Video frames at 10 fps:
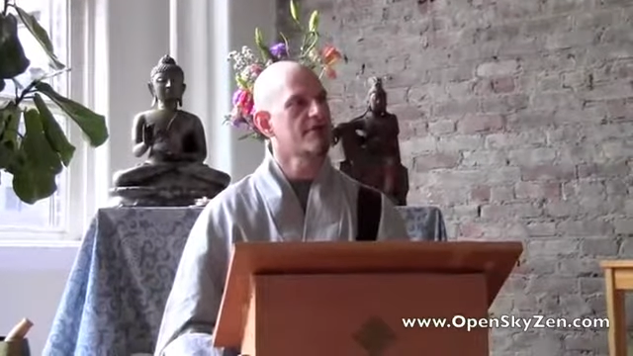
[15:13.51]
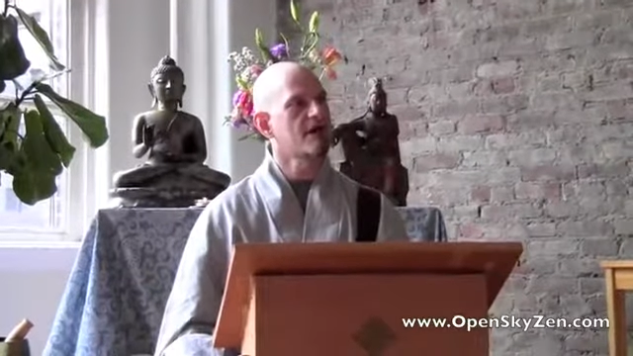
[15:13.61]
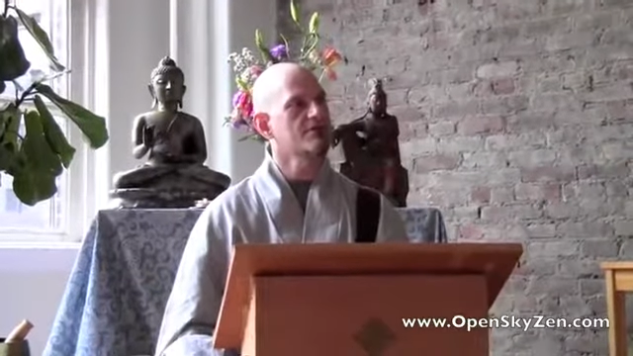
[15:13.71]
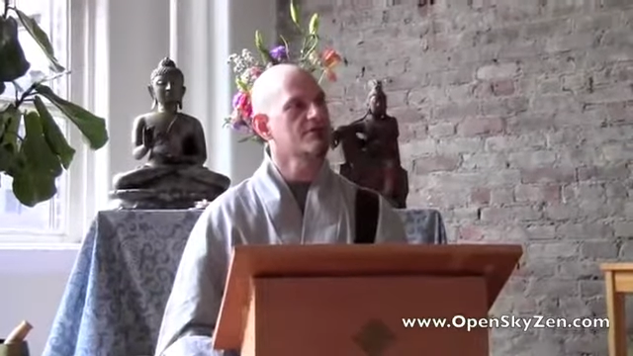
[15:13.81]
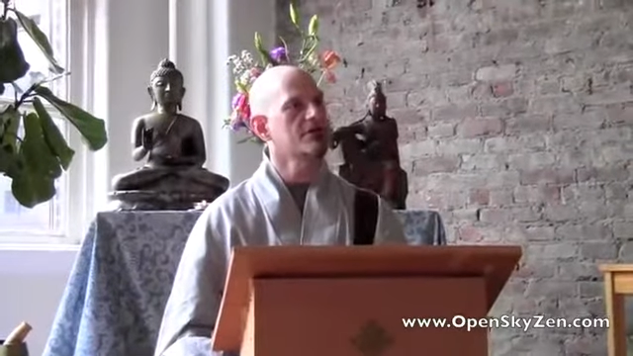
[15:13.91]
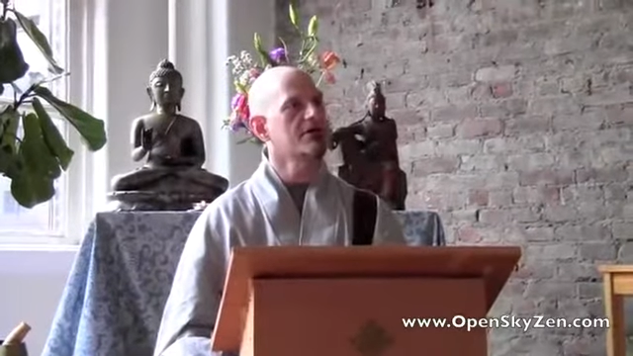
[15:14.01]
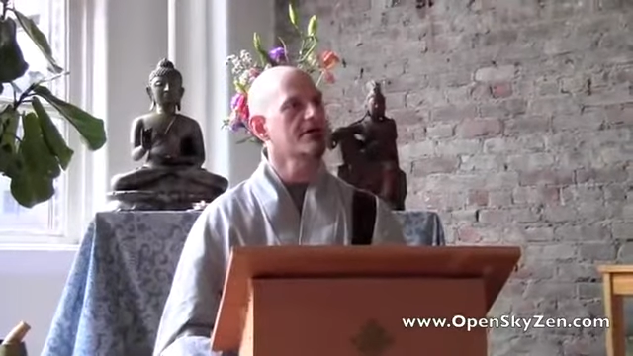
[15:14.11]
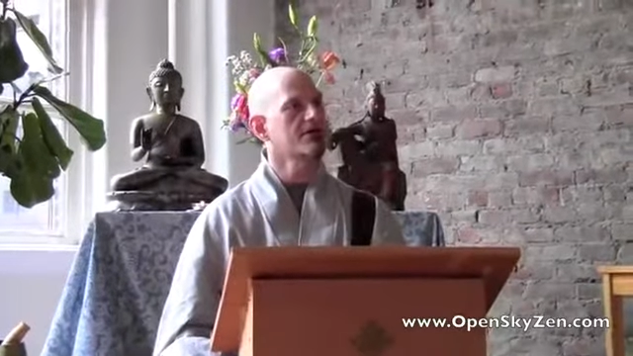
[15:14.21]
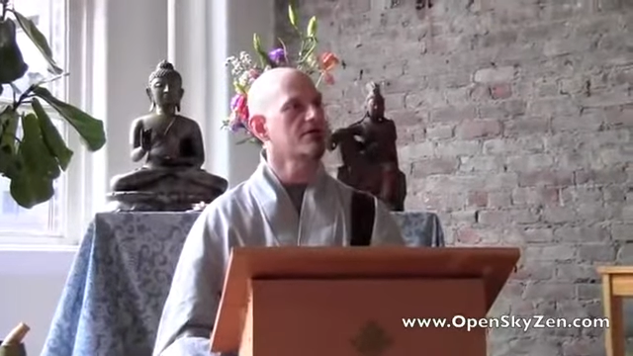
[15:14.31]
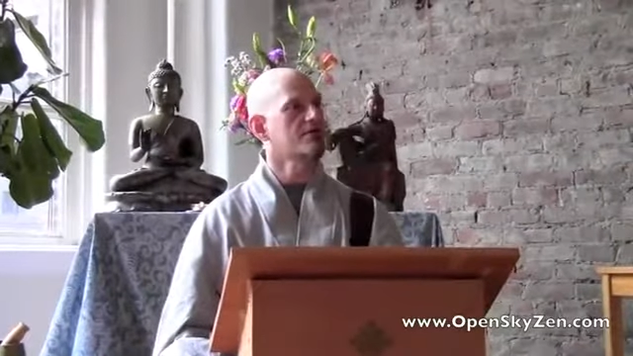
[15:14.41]
not
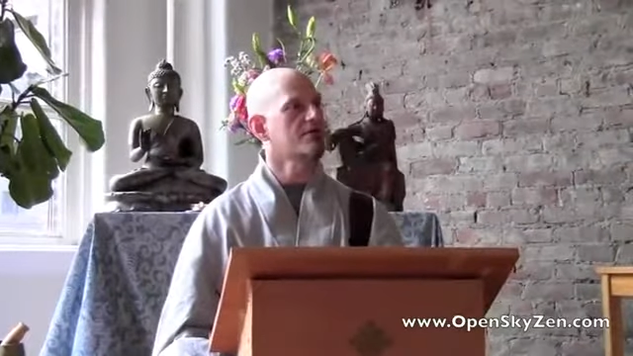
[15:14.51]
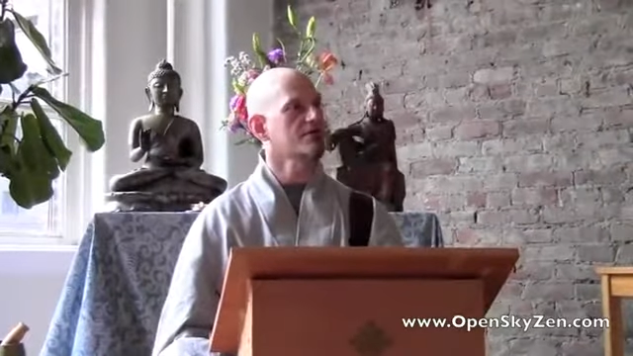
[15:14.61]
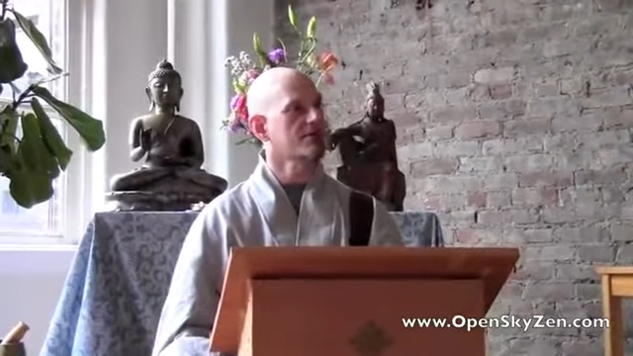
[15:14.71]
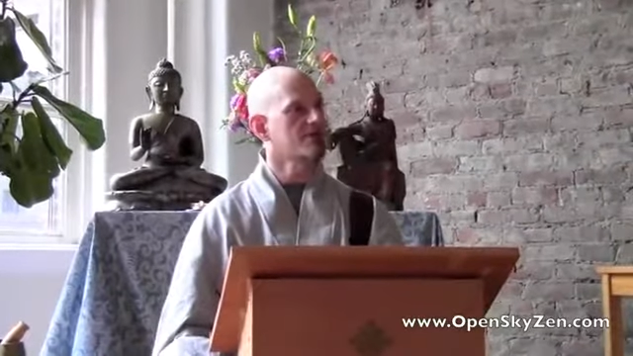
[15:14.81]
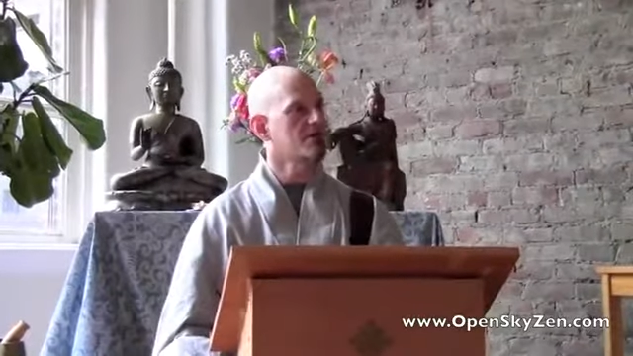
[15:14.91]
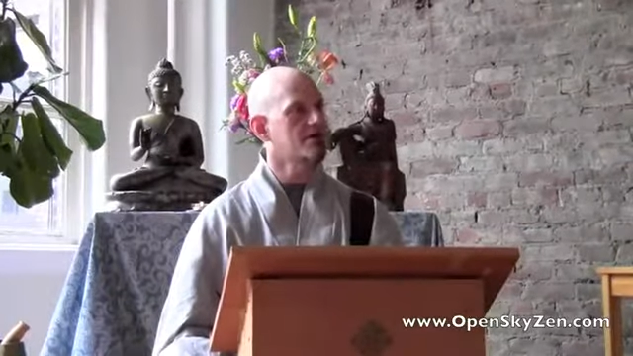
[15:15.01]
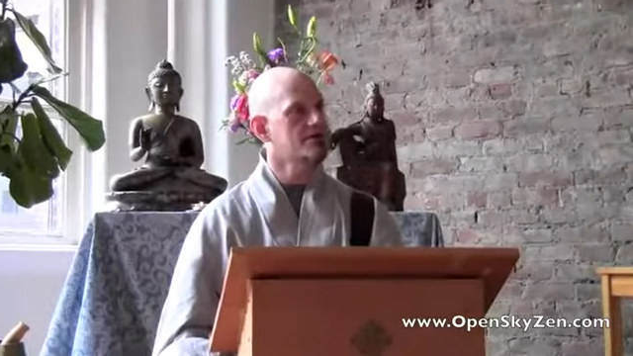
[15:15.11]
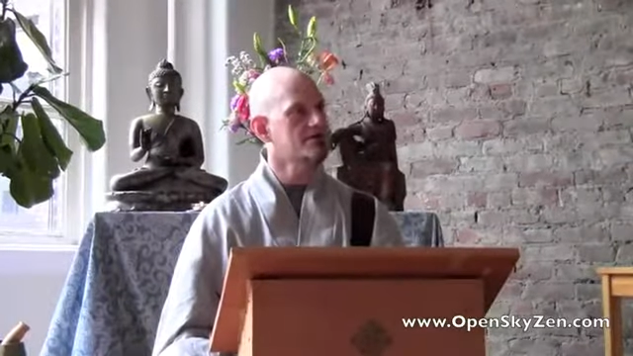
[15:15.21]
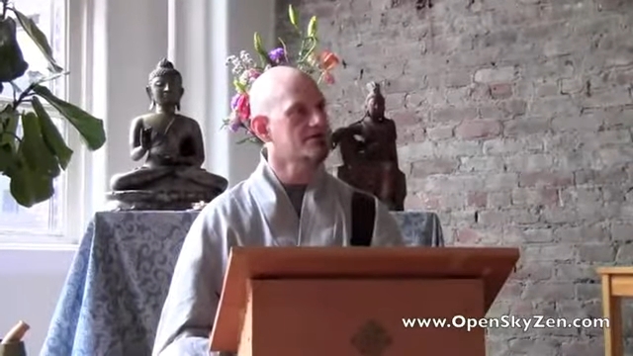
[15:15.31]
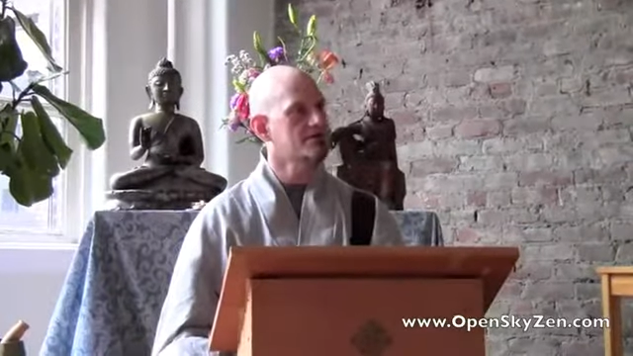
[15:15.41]
relying on our thinking
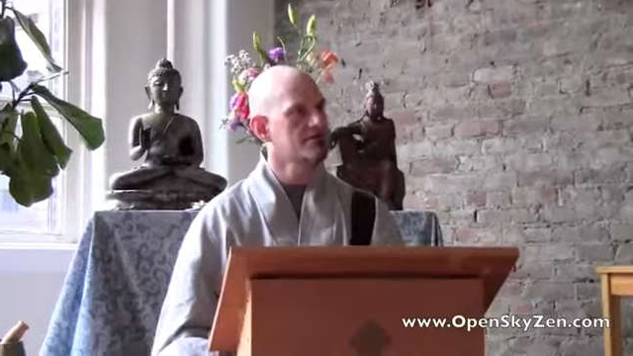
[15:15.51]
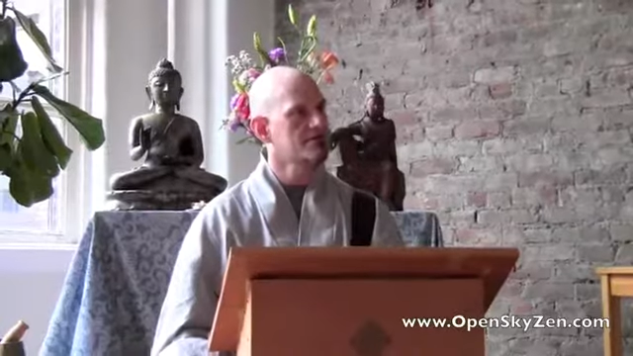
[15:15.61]
minds,